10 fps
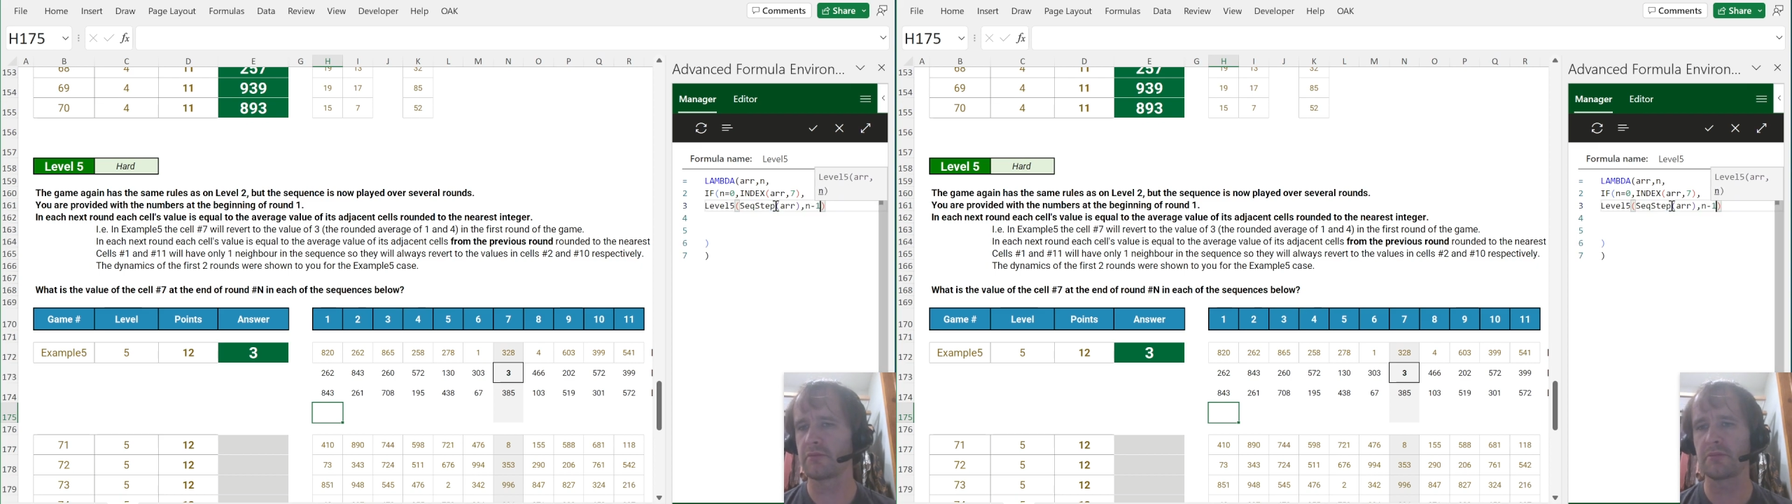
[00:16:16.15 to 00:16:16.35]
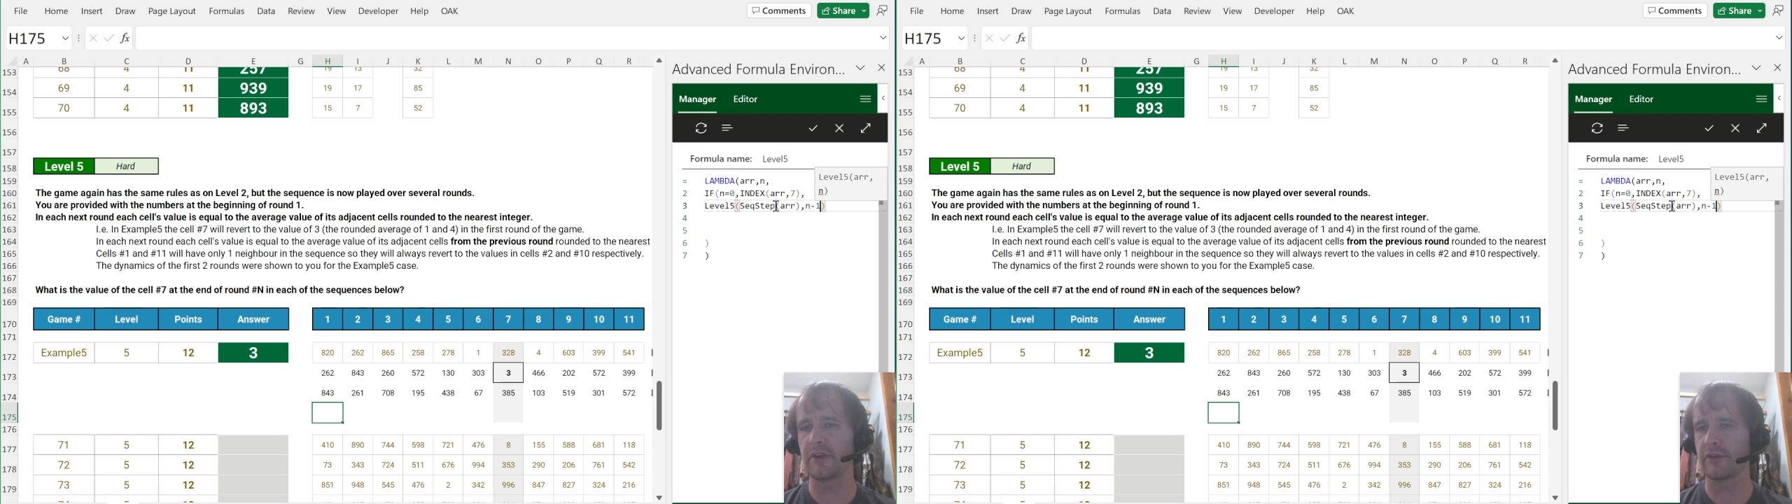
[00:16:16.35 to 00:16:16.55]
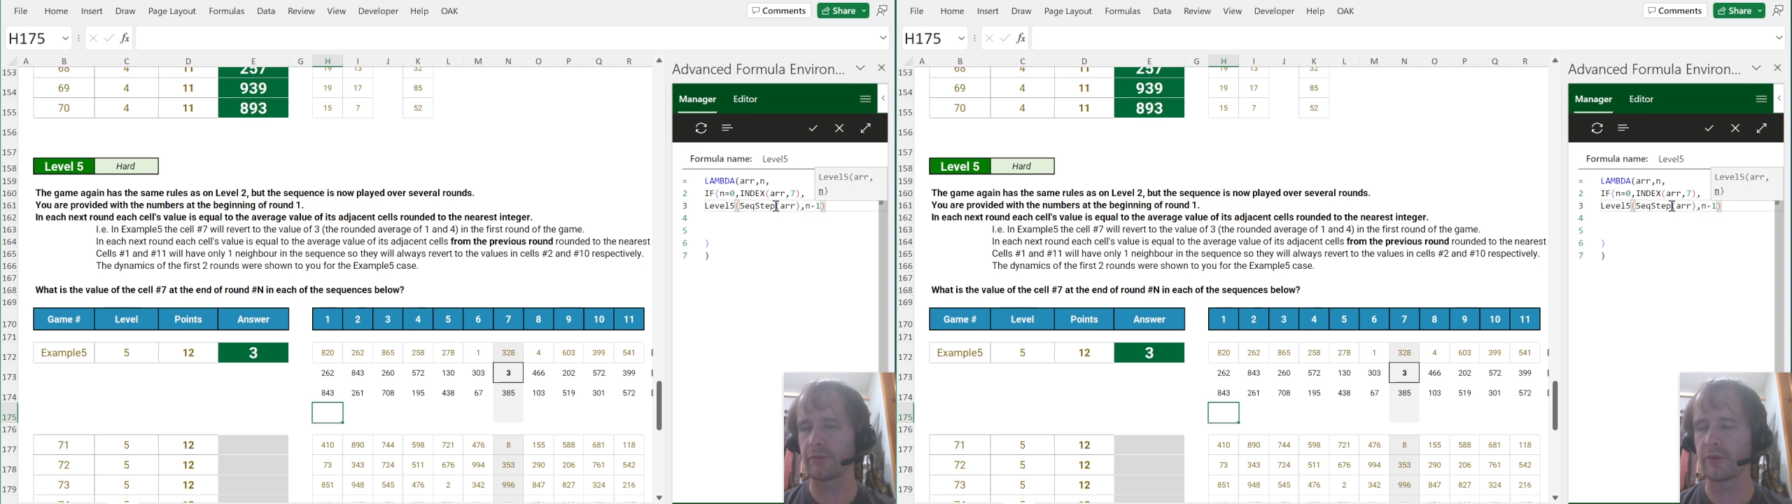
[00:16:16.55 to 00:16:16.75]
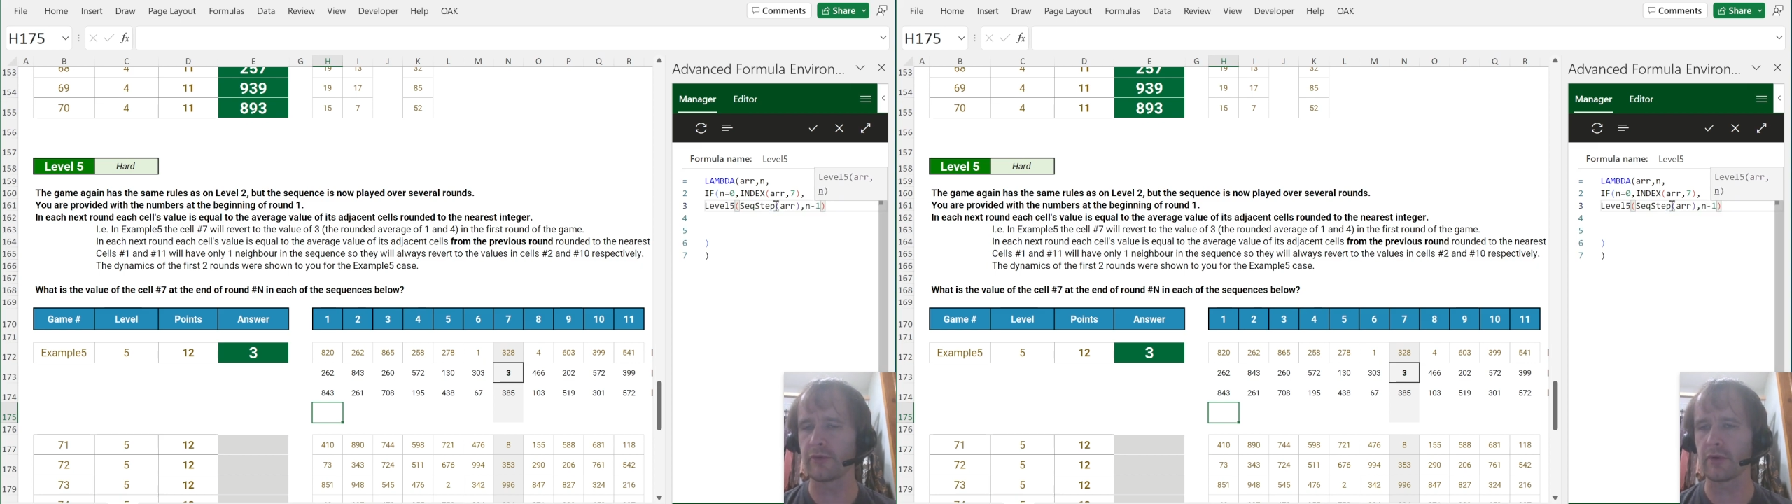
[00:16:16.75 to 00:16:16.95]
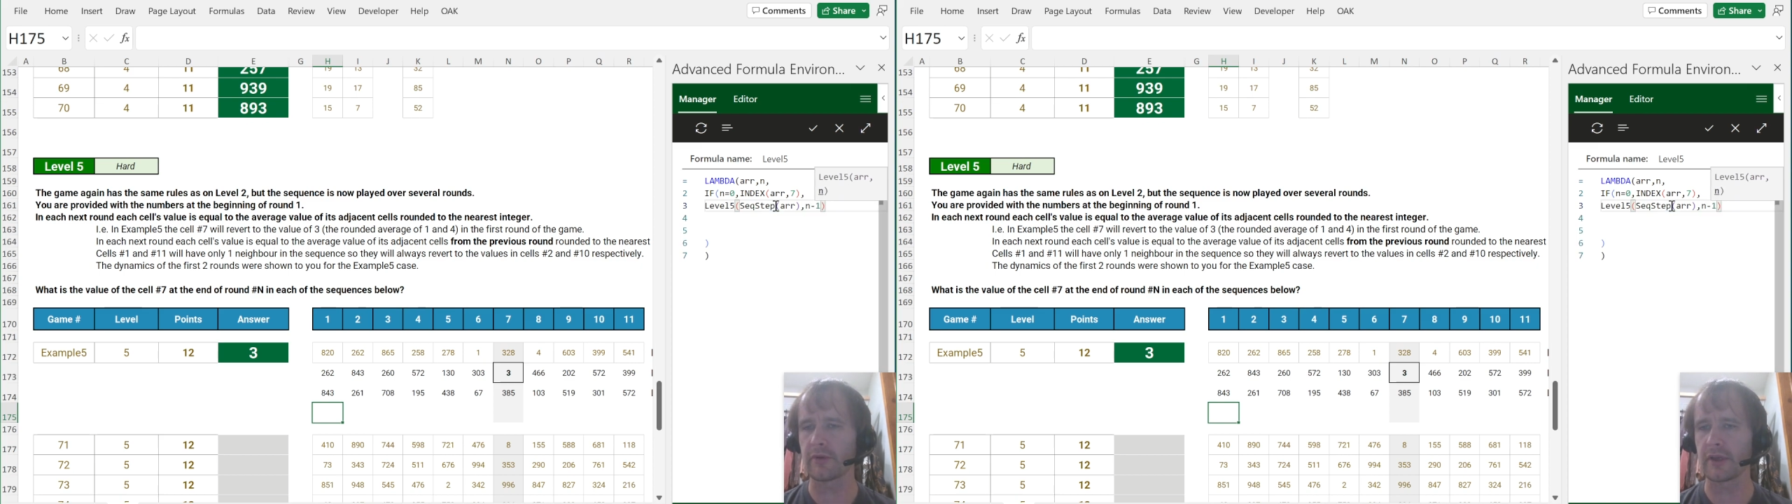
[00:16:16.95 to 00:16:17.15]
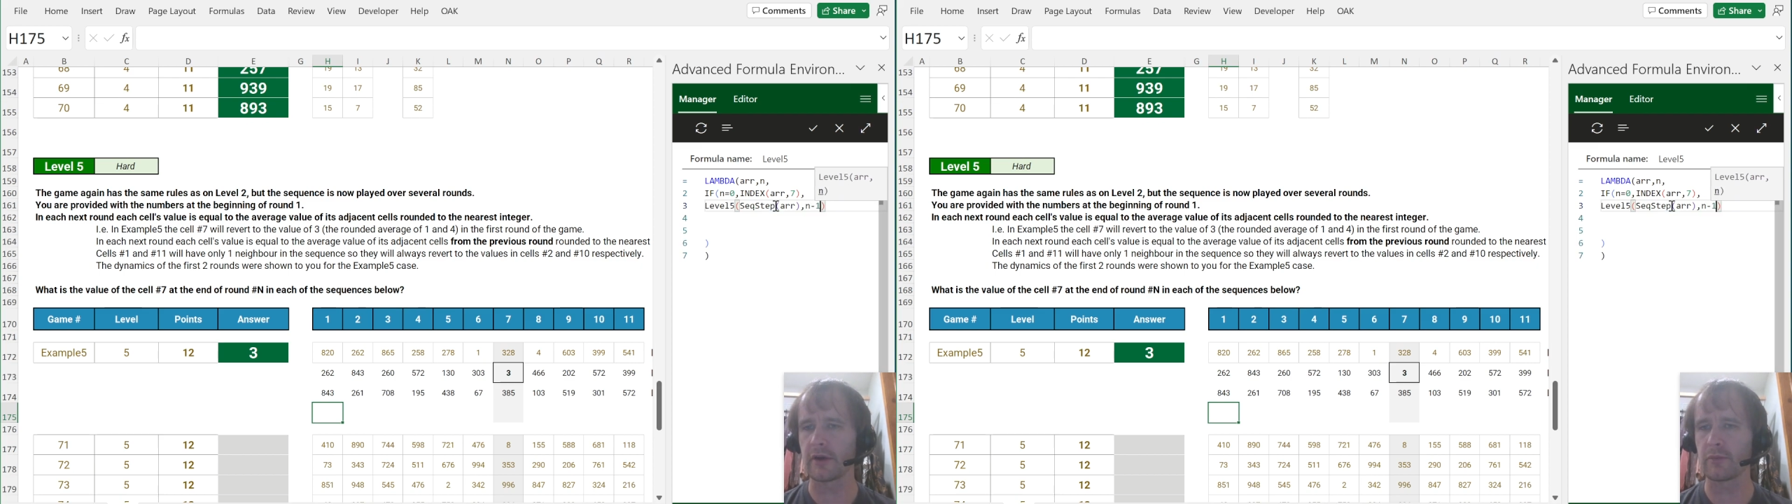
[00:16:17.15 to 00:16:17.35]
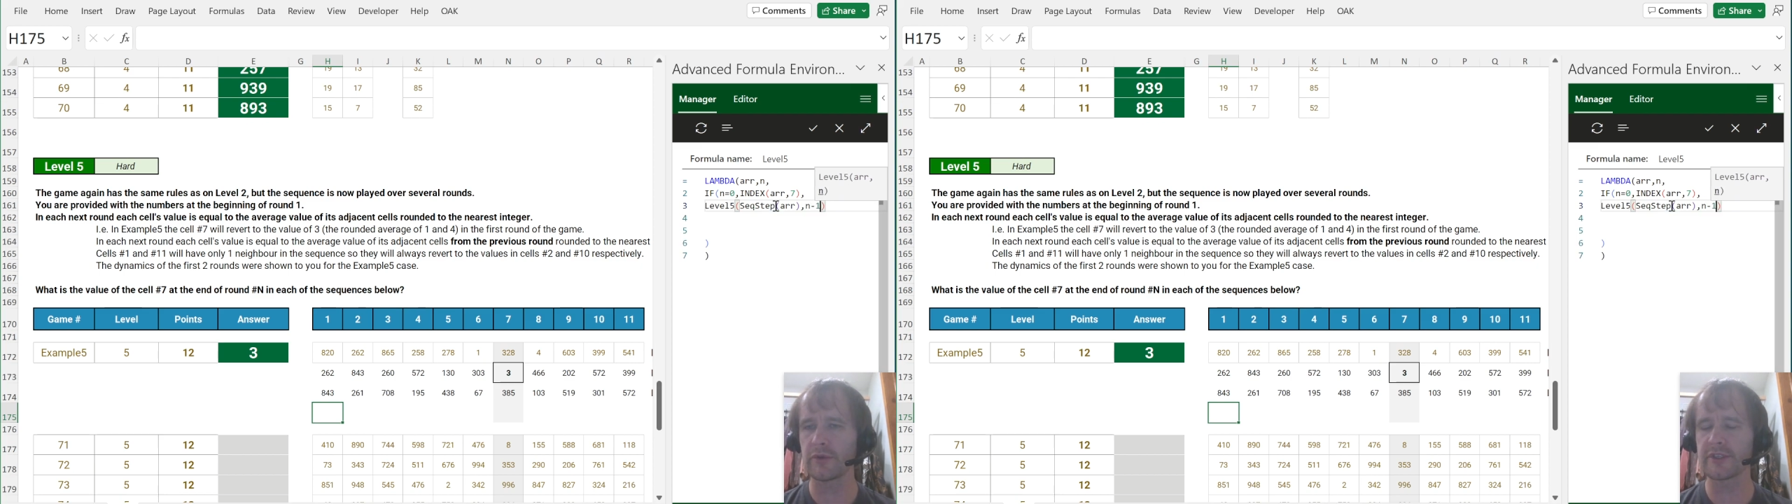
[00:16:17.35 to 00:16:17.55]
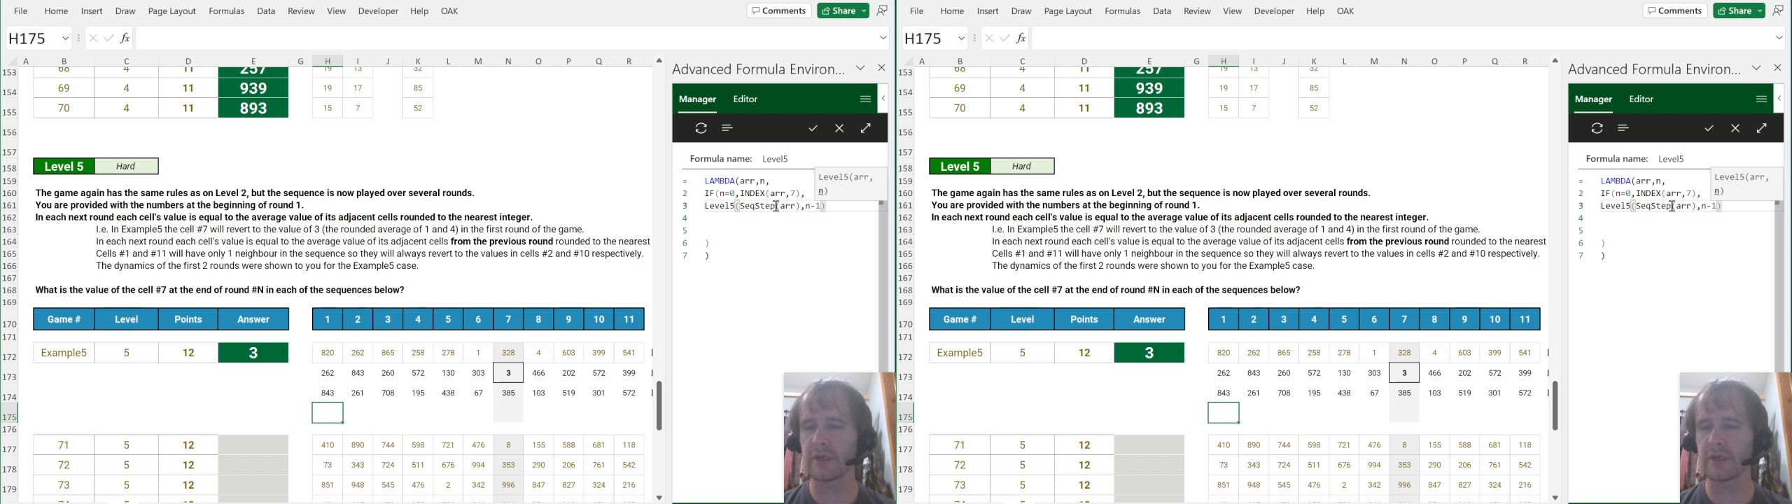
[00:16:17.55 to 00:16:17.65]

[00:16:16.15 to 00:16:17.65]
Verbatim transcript: because we've already gone one step